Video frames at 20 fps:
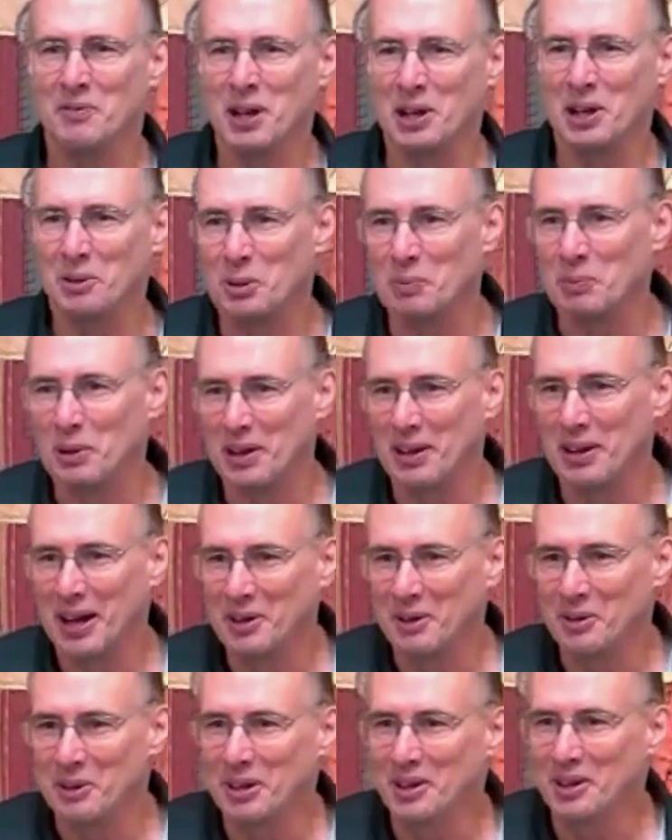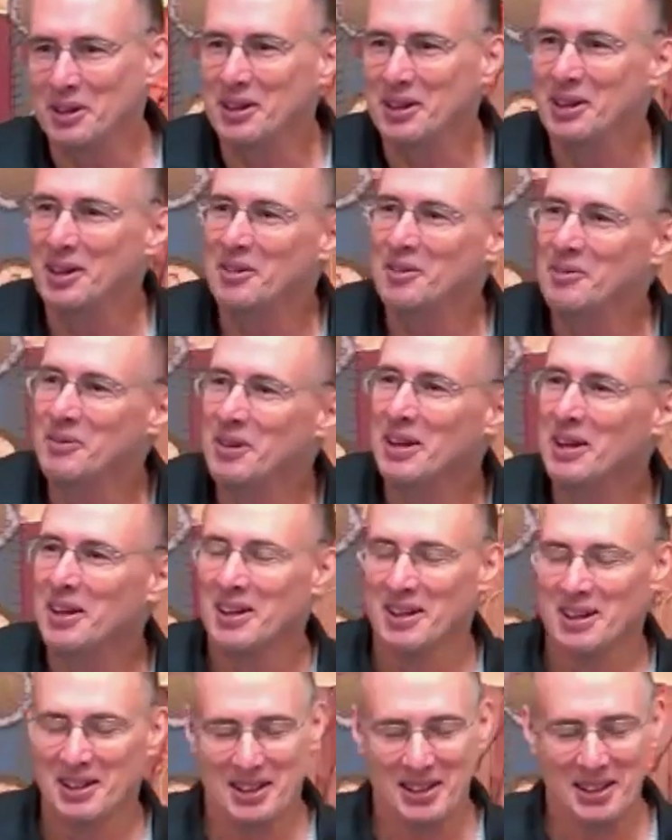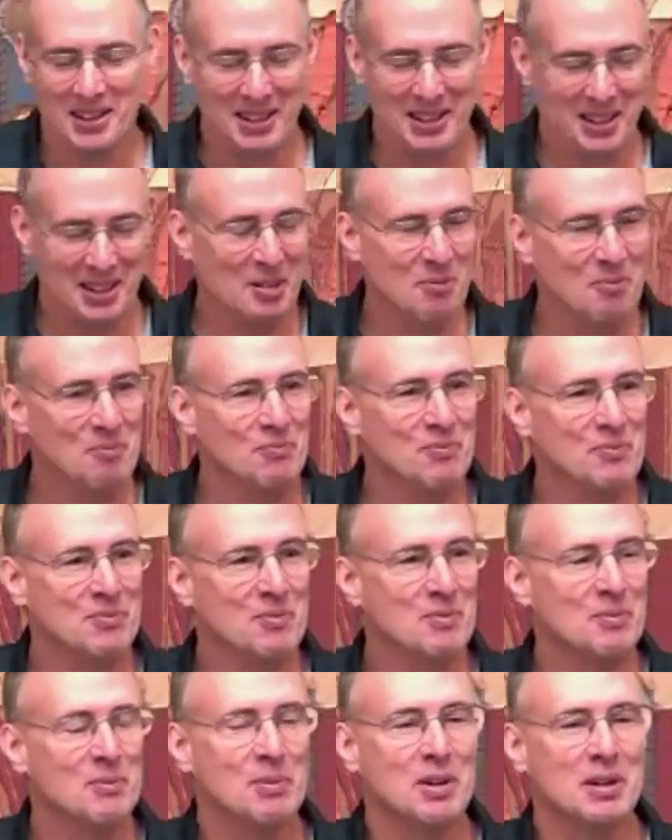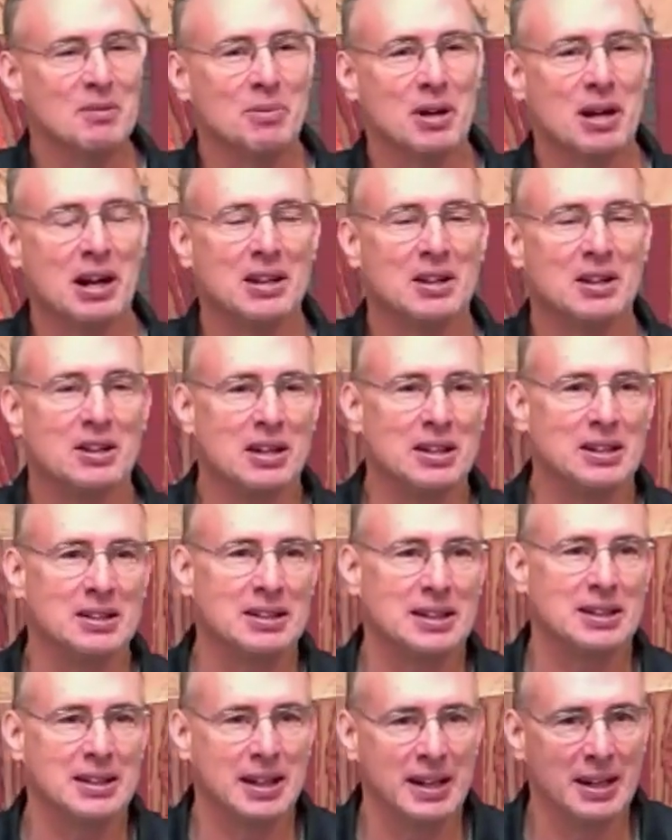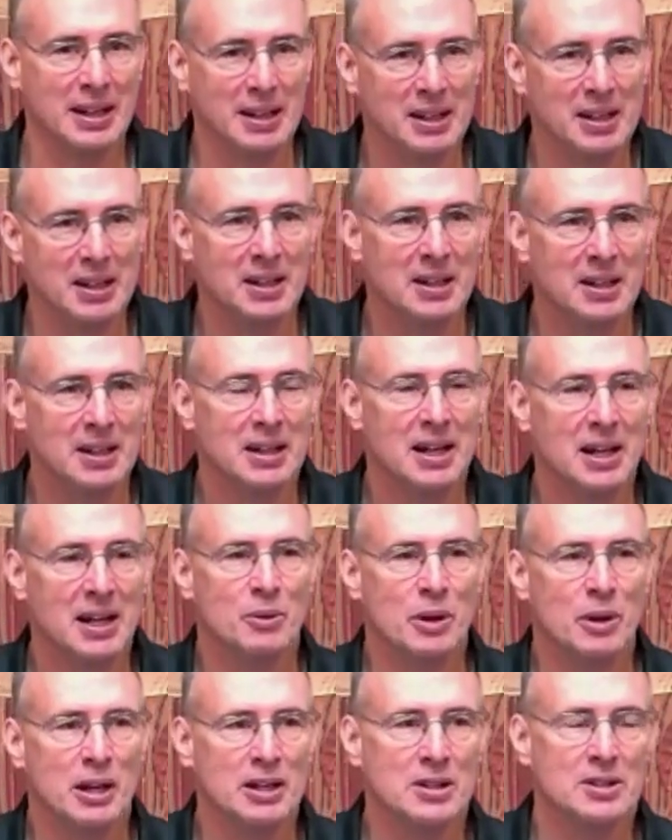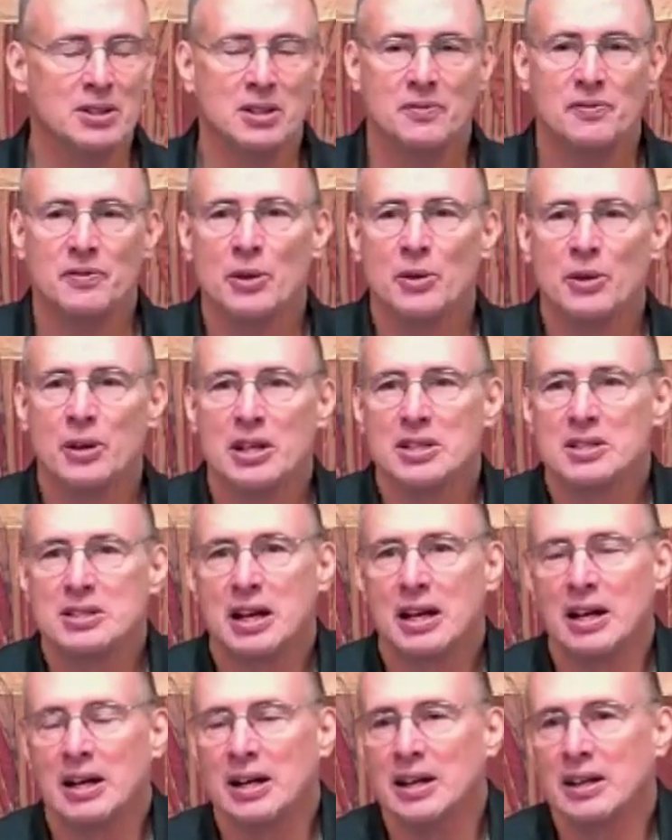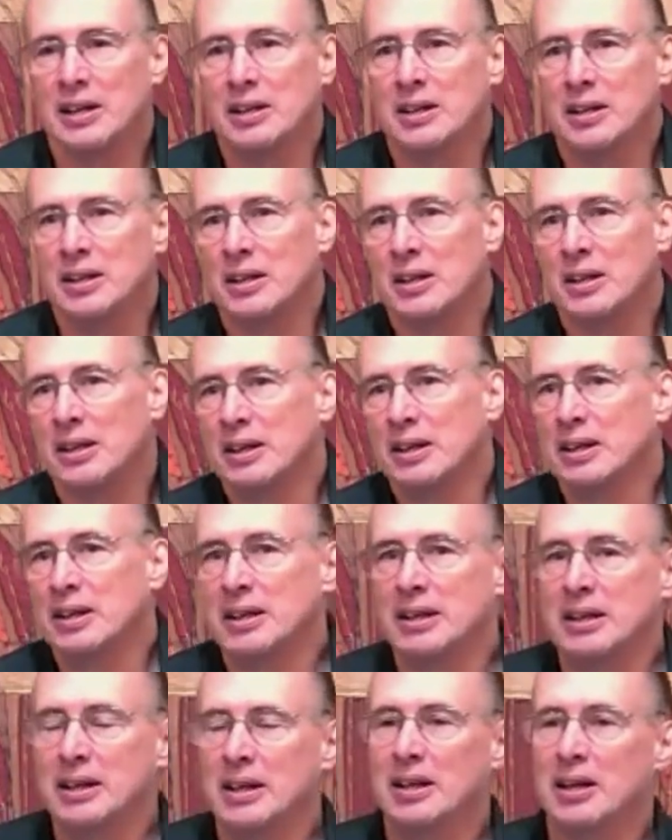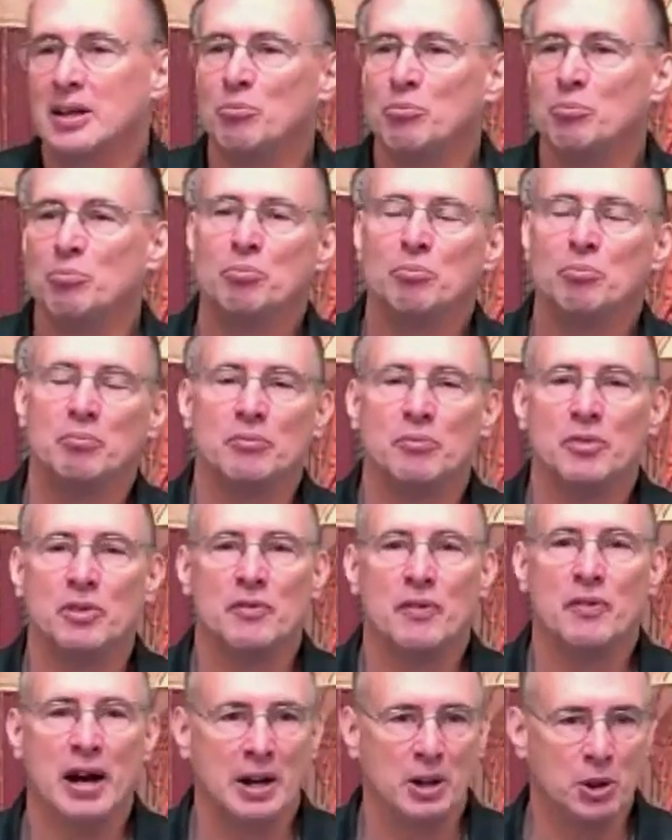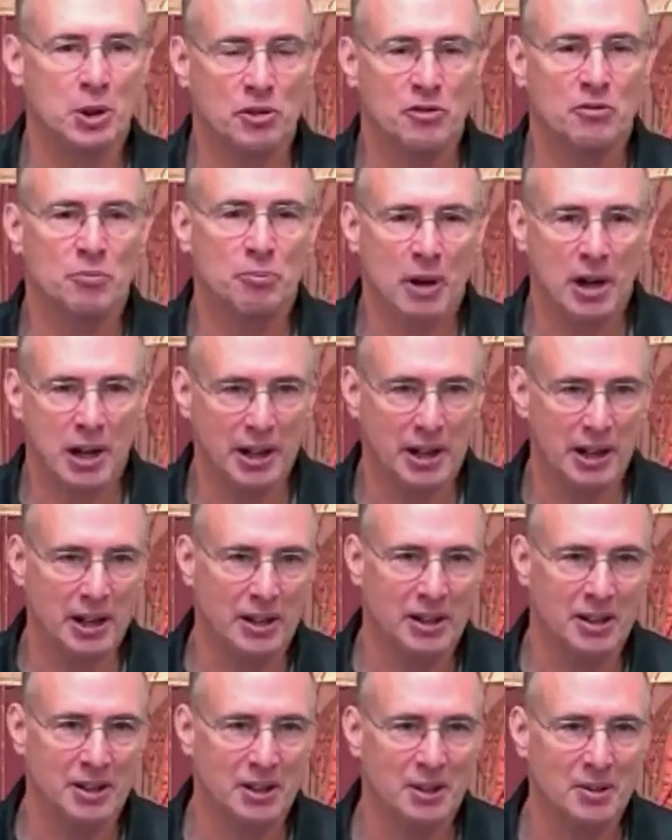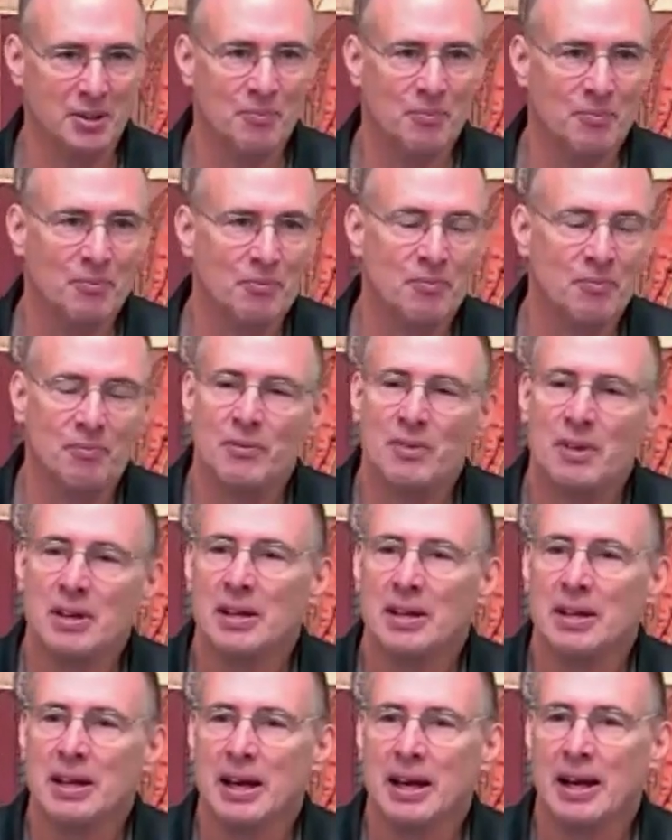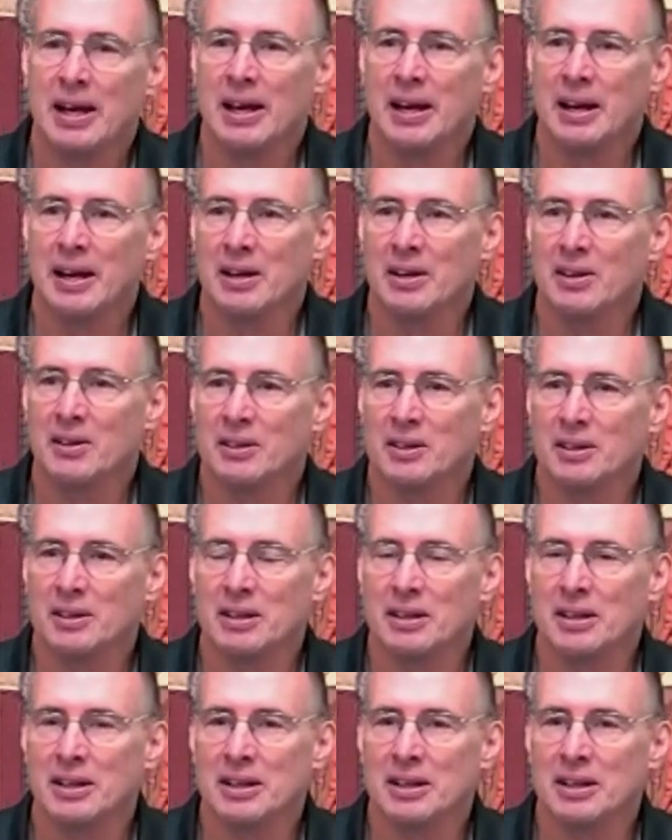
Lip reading: to follow up on that one. But I thought today I wanted to focus on the value of money and